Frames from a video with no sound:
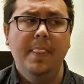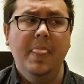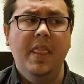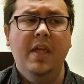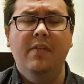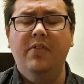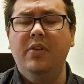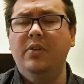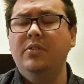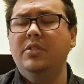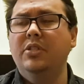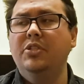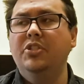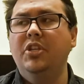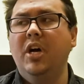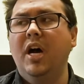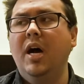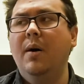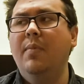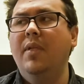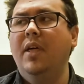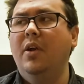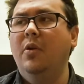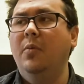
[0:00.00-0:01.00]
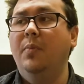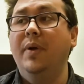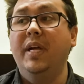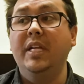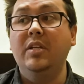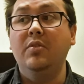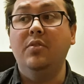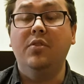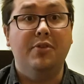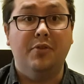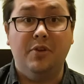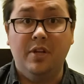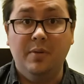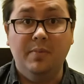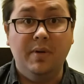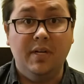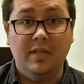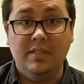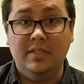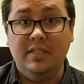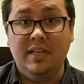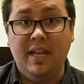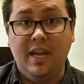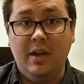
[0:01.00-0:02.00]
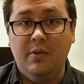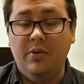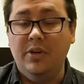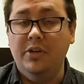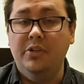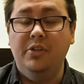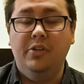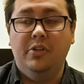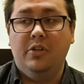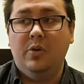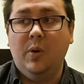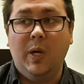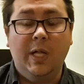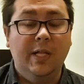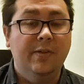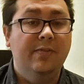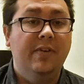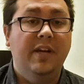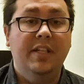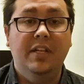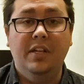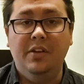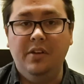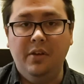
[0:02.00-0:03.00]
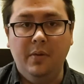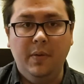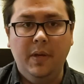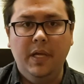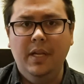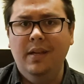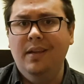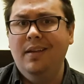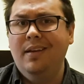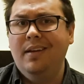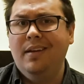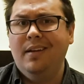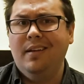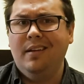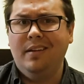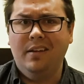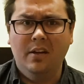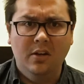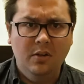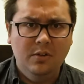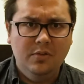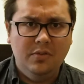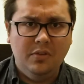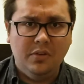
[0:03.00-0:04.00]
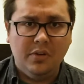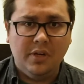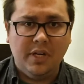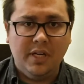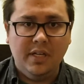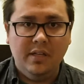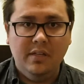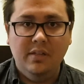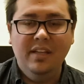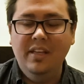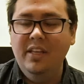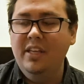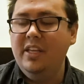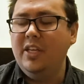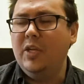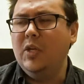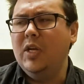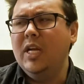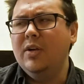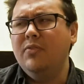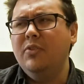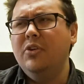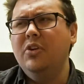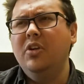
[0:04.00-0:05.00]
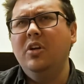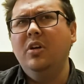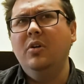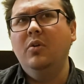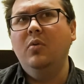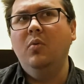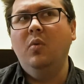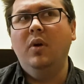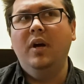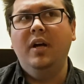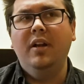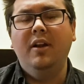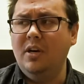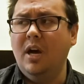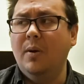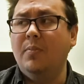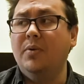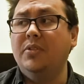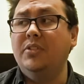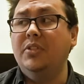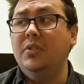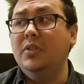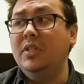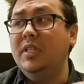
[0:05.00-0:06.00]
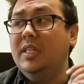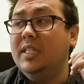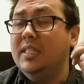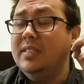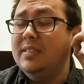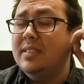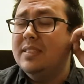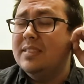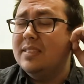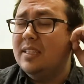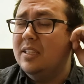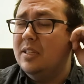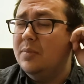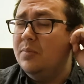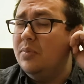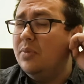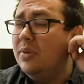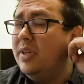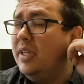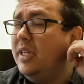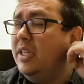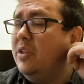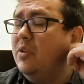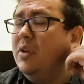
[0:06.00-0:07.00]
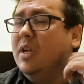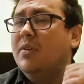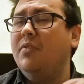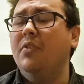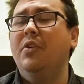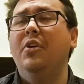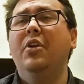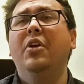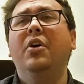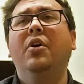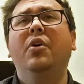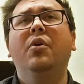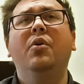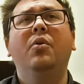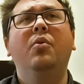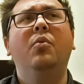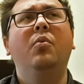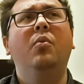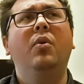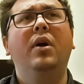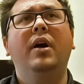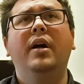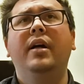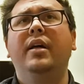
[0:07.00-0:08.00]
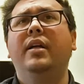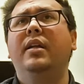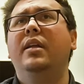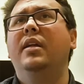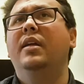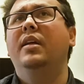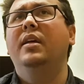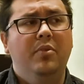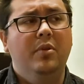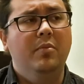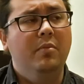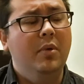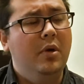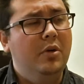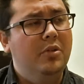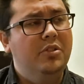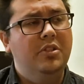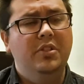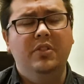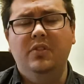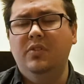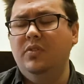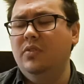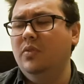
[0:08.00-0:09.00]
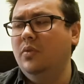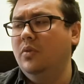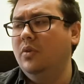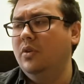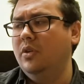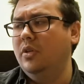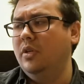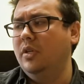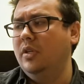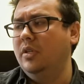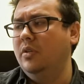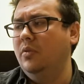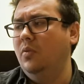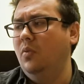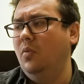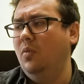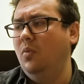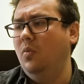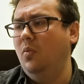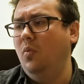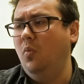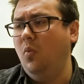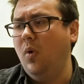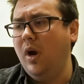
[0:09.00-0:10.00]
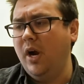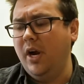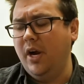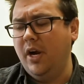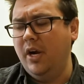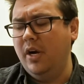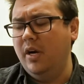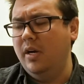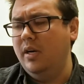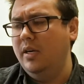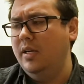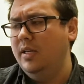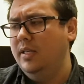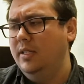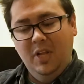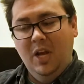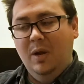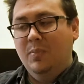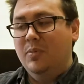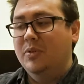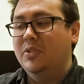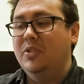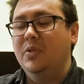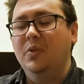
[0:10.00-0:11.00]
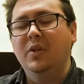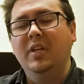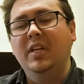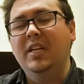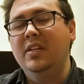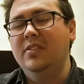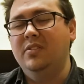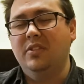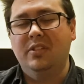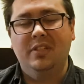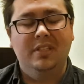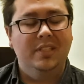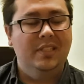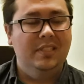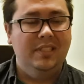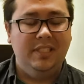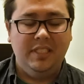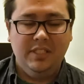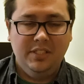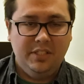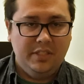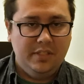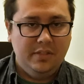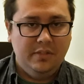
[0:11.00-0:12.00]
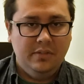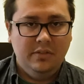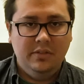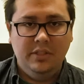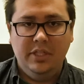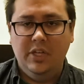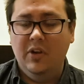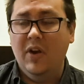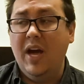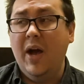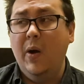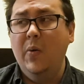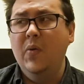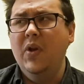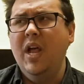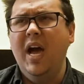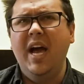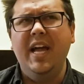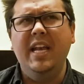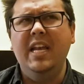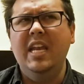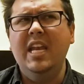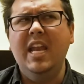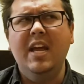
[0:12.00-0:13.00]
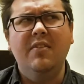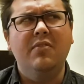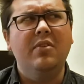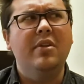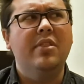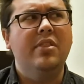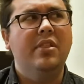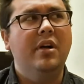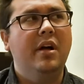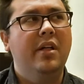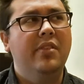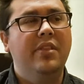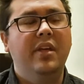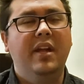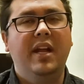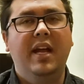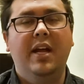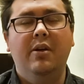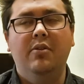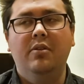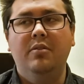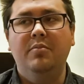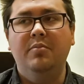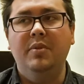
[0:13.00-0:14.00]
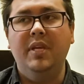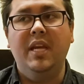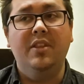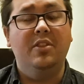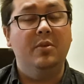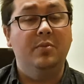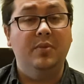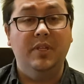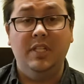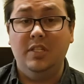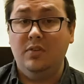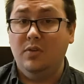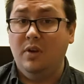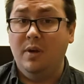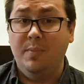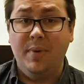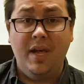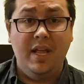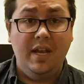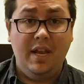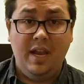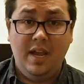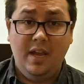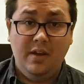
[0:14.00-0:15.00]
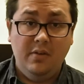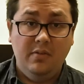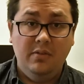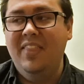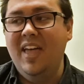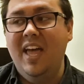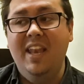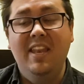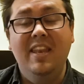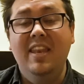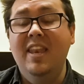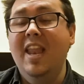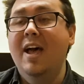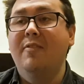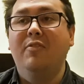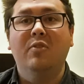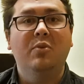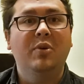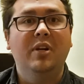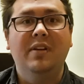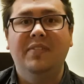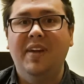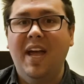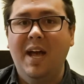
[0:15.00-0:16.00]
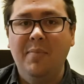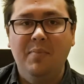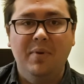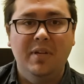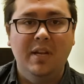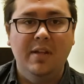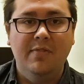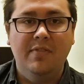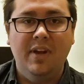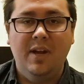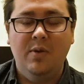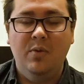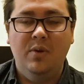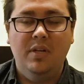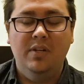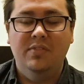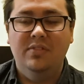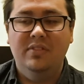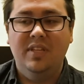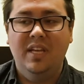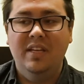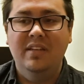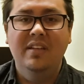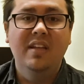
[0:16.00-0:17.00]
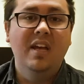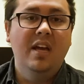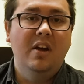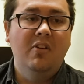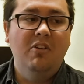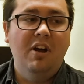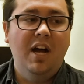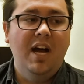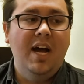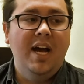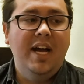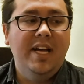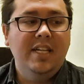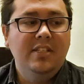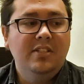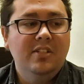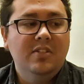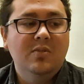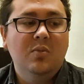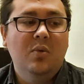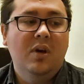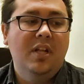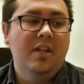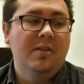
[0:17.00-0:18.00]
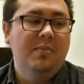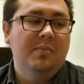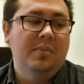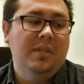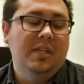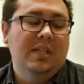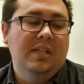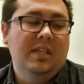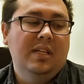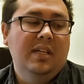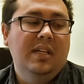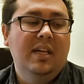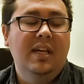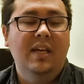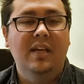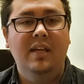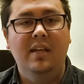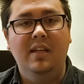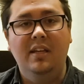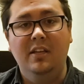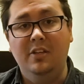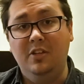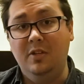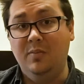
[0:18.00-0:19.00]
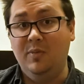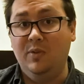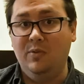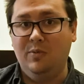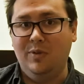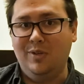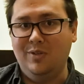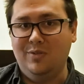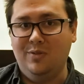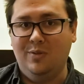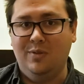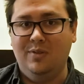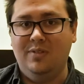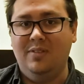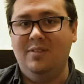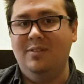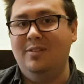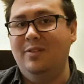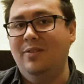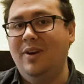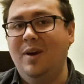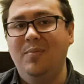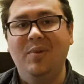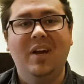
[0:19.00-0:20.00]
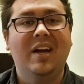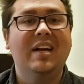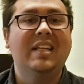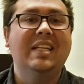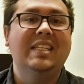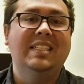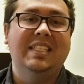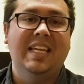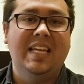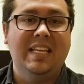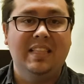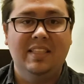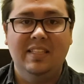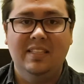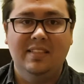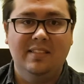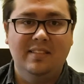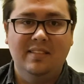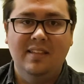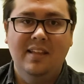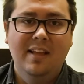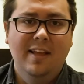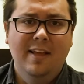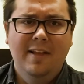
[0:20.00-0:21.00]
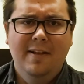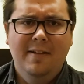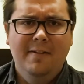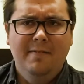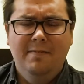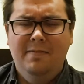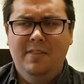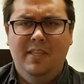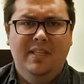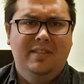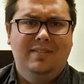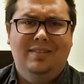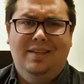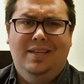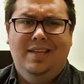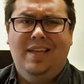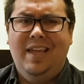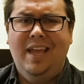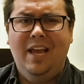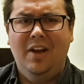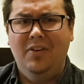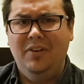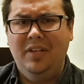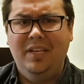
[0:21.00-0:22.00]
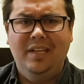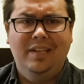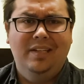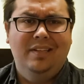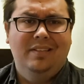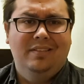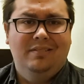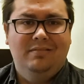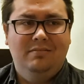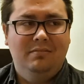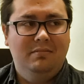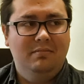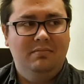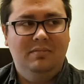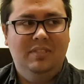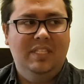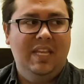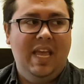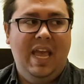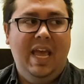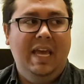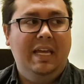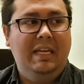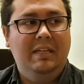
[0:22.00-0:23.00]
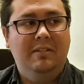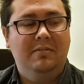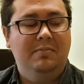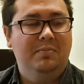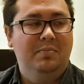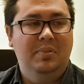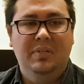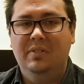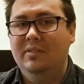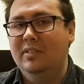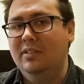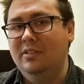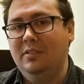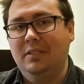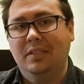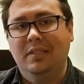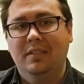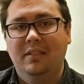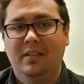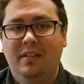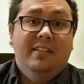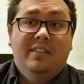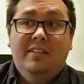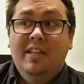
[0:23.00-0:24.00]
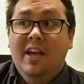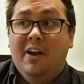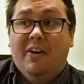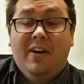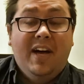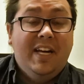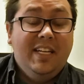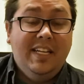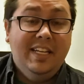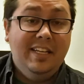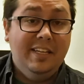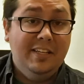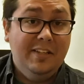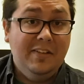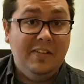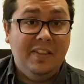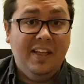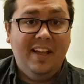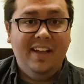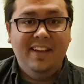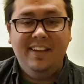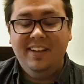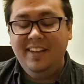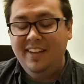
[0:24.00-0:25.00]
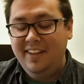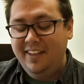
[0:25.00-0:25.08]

If there's a job that'll pay you 30 bucks an hour and you're qualified to do it, go for it. You never know what opportunities it's gonna bring. You never know what promotions or where opportunities are gonna lead you. I never thought that I would be at the place where I'm at now. That never would have happened if I would have said, no, I just wanna be in human resources, so I'm not gonna take this accounting tech position. No, I didn't do that.